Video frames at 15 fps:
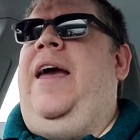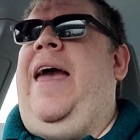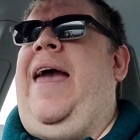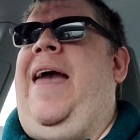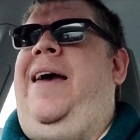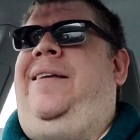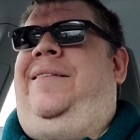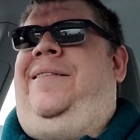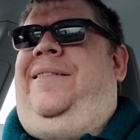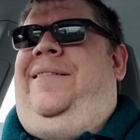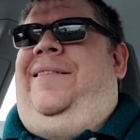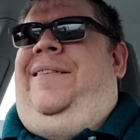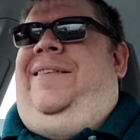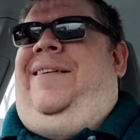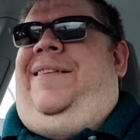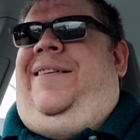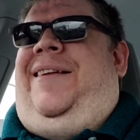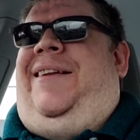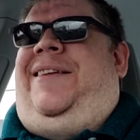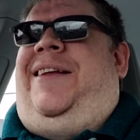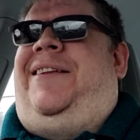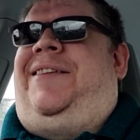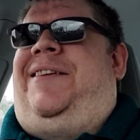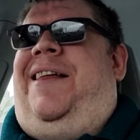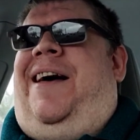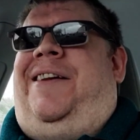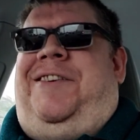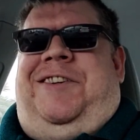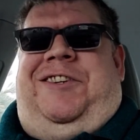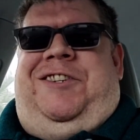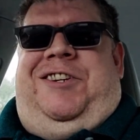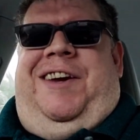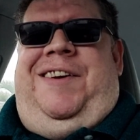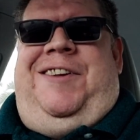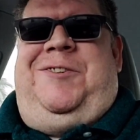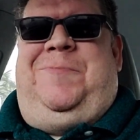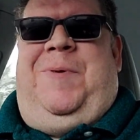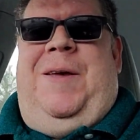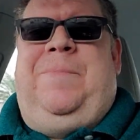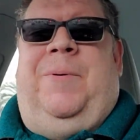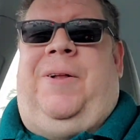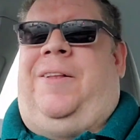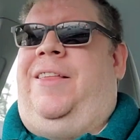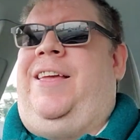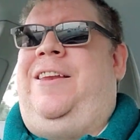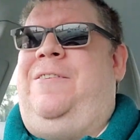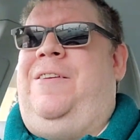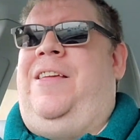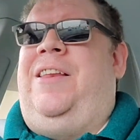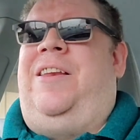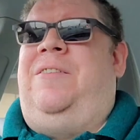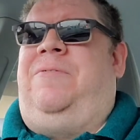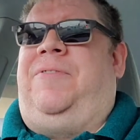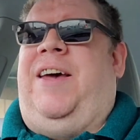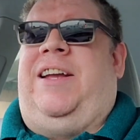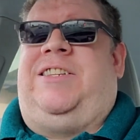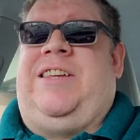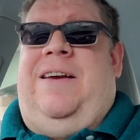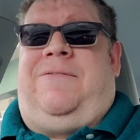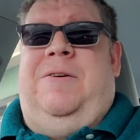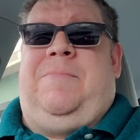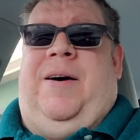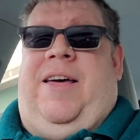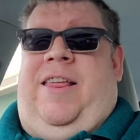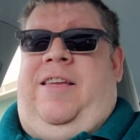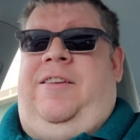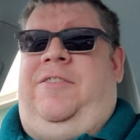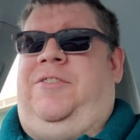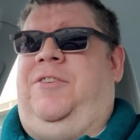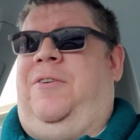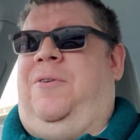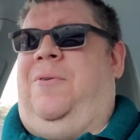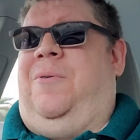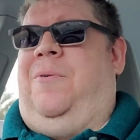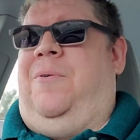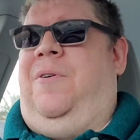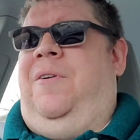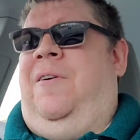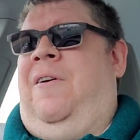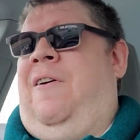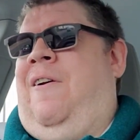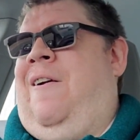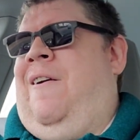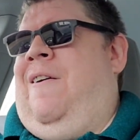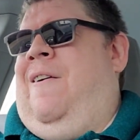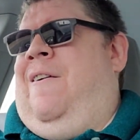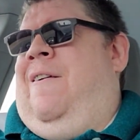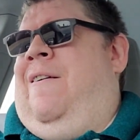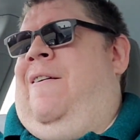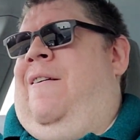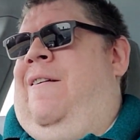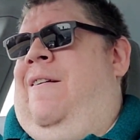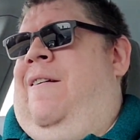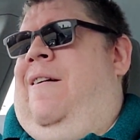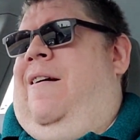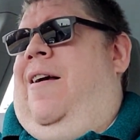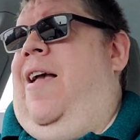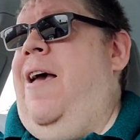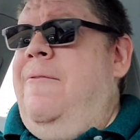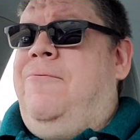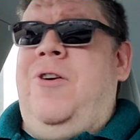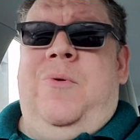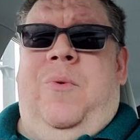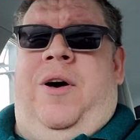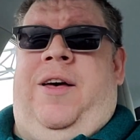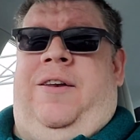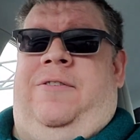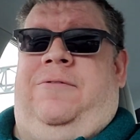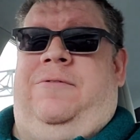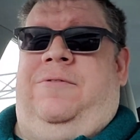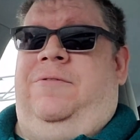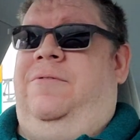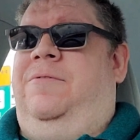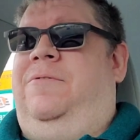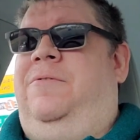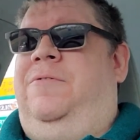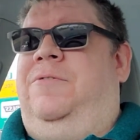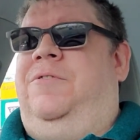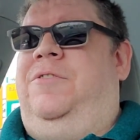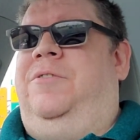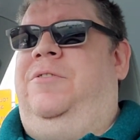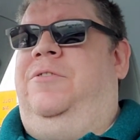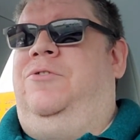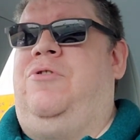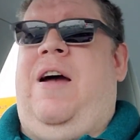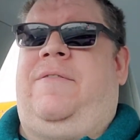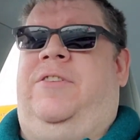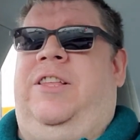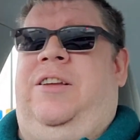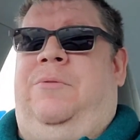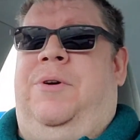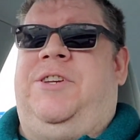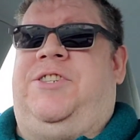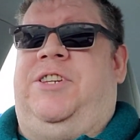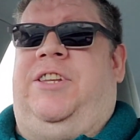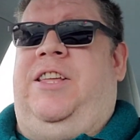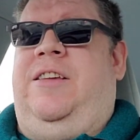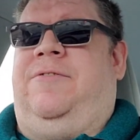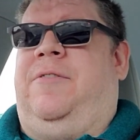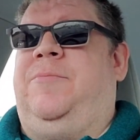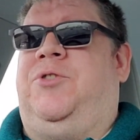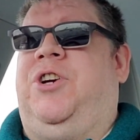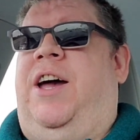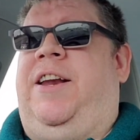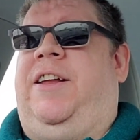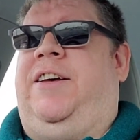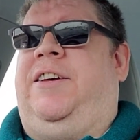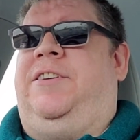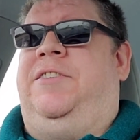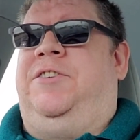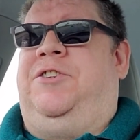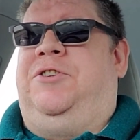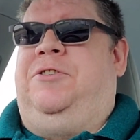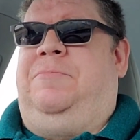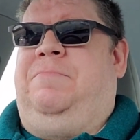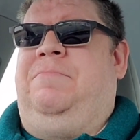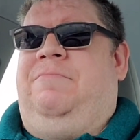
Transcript: And it's not just Chinese people. It infects everybody. So everyone traveling recently from China should